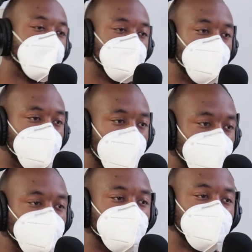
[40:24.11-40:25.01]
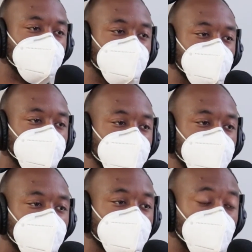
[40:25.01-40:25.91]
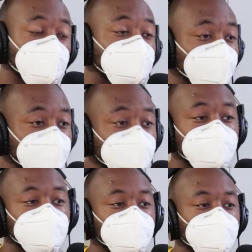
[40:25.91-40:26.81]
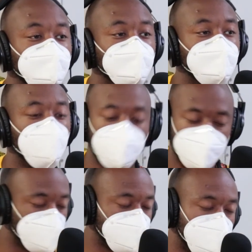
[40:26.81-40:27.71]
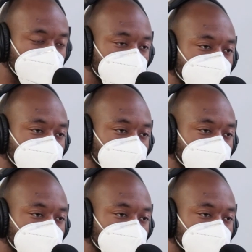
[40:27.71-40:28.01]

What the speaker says: But Muhammad, if they want to listen, where can they listen at?